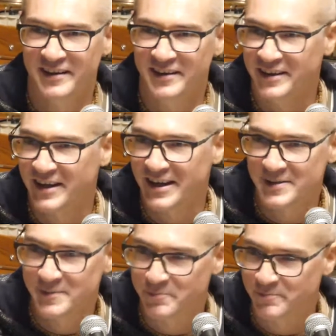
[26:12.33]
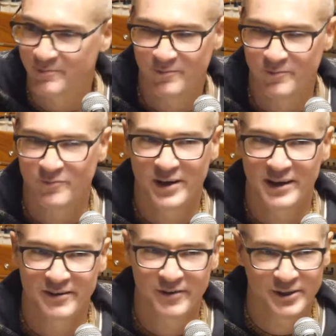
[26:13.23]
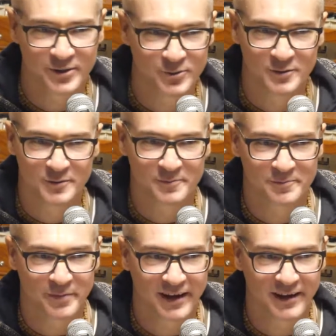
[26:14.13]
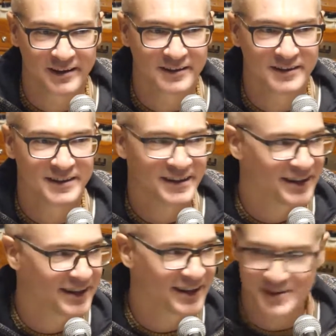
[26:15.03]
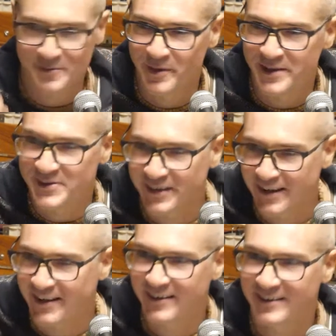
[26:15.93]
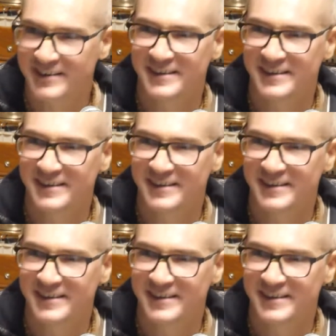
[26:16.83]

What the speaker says: nice, very, very good pay. He has the best car.